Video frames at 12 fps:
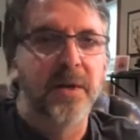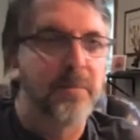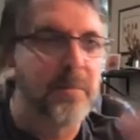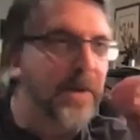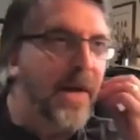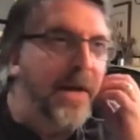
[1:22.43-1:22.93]

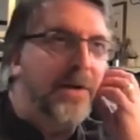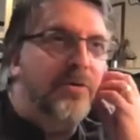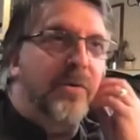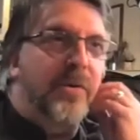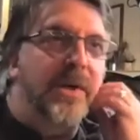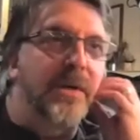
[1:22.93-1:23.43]
But I
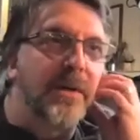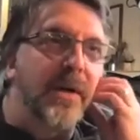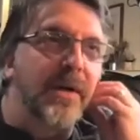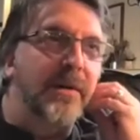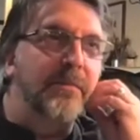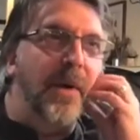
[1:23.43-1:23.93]
actually,
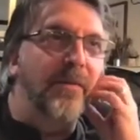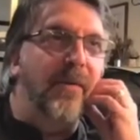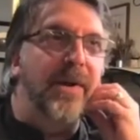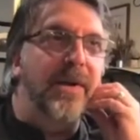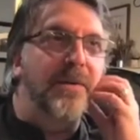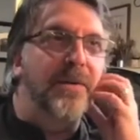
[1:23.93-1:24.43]
I
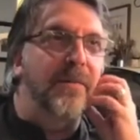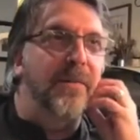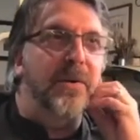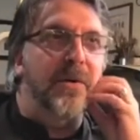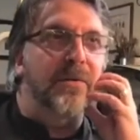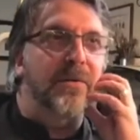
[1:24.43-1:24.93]
find it
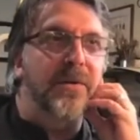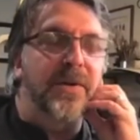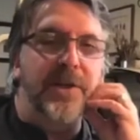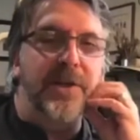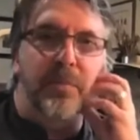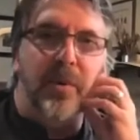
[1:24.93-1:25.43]
difficult to
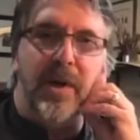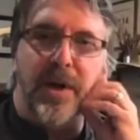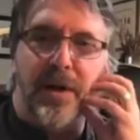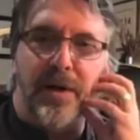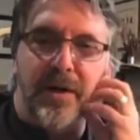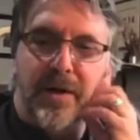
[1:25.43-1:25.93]
teach plein
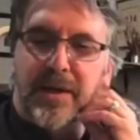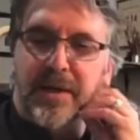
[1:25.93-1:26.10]
air